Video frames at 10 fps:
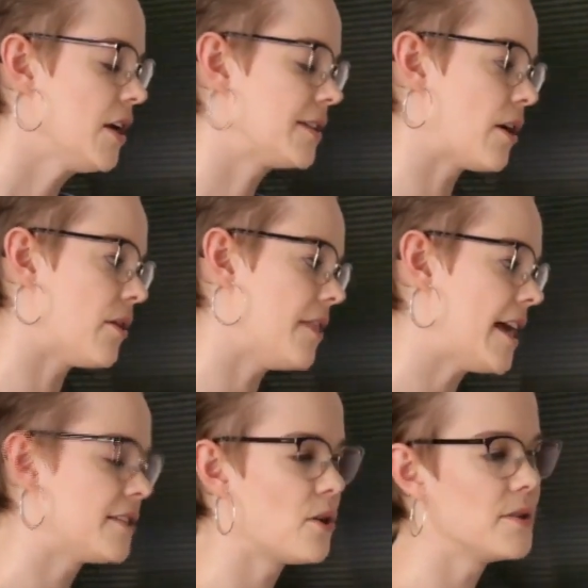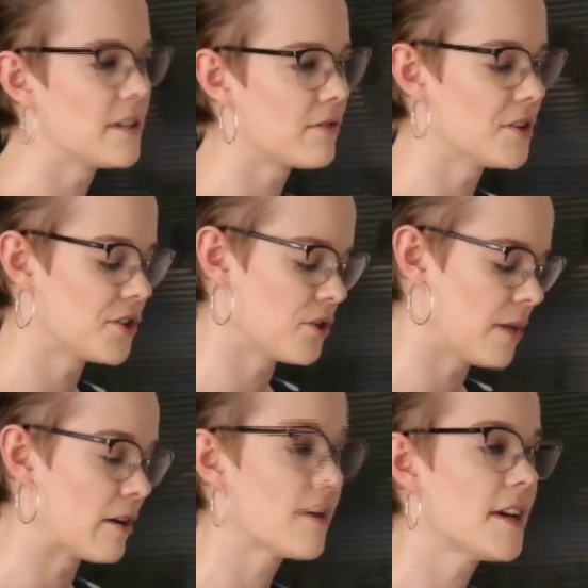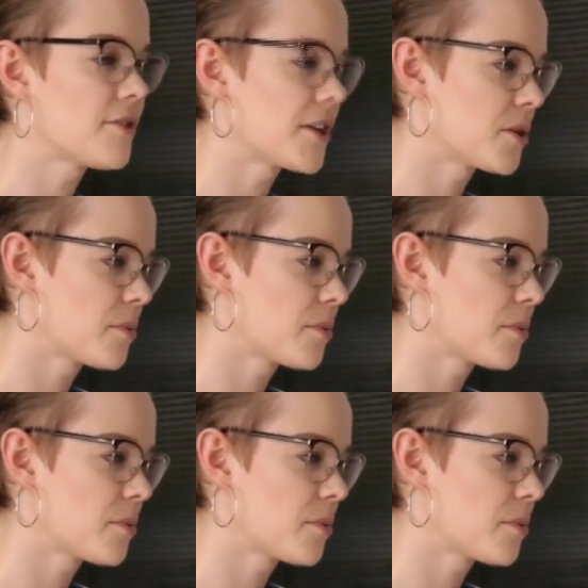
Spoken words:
So that's no different to a restructure